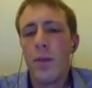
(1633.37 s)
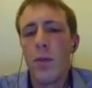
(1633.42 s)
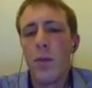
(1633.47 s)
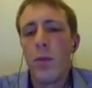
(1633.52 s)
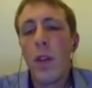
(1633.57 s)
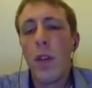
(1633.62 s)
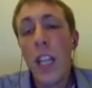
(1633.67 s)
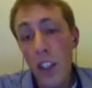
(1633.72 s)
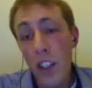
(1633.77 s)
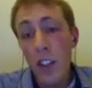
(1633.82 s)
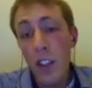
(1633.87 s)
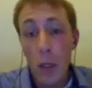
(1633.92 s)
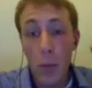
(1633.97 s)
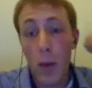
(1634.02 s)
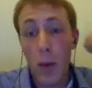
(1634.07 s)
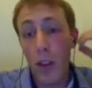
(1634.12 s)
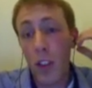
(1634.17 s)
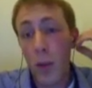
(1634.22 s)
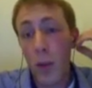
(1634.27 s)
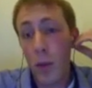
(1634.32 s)
It's still
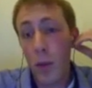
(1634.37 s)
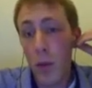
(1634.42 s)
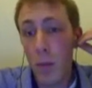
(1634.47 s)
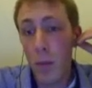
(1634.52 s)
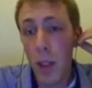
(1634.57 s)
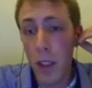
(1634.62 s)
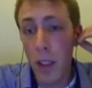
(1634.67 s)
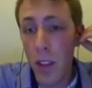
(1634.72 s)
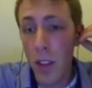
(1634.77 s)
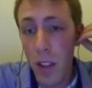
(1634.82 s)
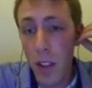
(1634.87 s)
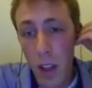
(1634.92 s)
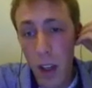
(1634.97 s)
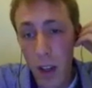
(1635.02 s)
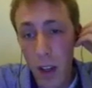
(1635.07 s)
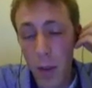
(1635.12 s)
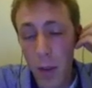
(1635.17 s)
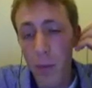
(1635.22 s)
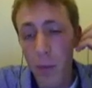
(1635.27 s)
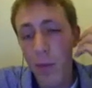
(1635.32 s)
possible, but
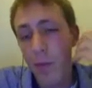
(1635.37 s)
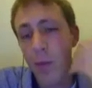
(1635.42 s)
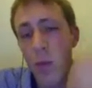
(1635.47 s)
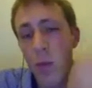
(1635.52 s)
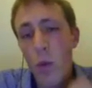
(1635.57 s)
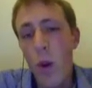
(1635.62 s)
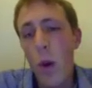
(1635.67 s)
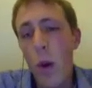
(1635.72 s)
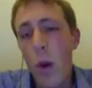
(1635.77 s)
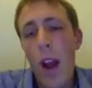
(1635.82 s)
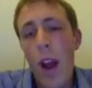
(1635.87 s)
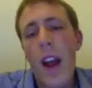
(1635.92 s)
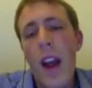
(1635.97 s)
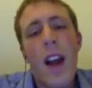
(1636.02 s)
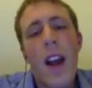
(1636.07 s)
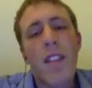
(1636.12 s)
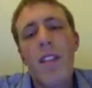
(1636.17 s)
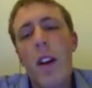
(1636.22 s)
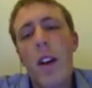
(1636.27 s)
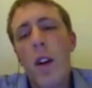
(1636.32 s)

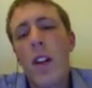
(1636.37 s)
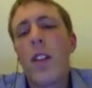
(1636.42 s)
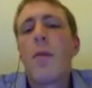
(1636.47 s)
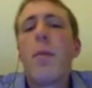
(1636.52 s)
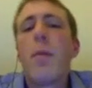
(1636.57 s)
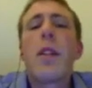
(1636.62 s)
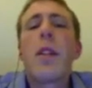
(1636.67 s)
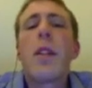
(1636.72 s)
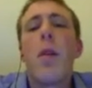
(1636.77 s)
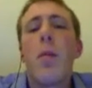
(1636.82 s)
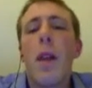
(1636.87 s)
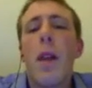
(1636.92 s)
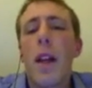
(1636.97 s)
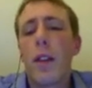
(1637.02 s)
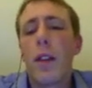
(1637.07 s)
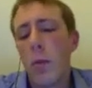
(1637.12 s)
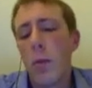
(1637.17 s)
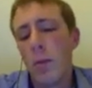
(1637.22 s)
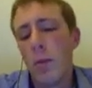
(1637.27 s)
I found it a bit complex.